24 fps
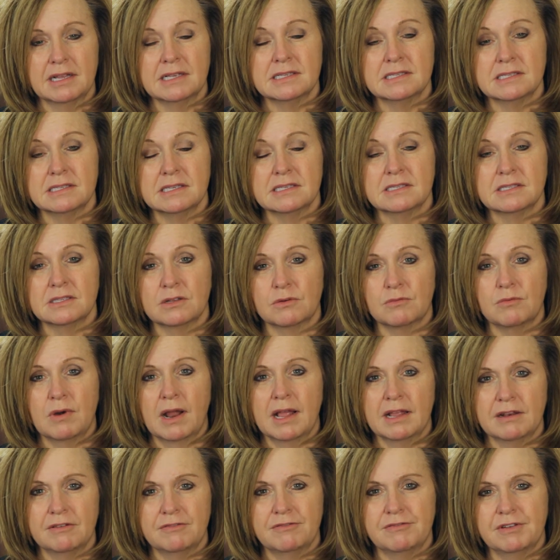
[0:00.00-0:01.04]
is this the
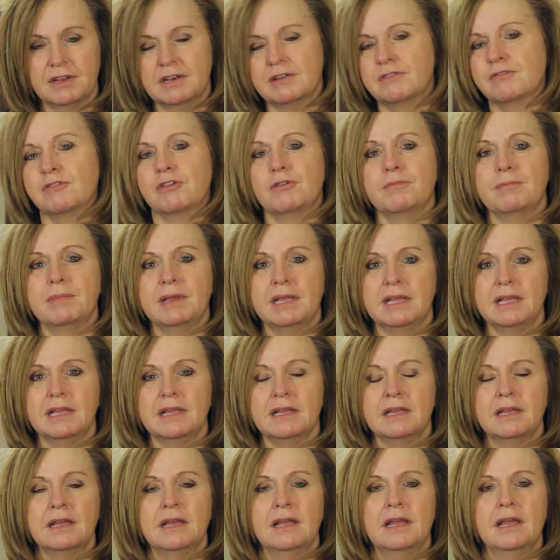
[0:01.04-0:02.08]
right fit for
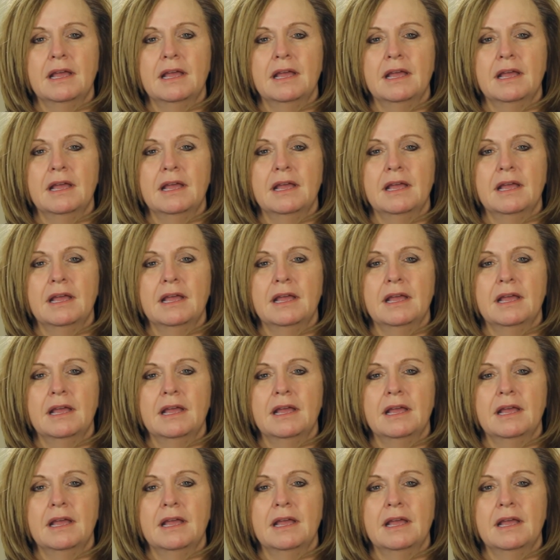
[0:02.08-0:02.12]
me?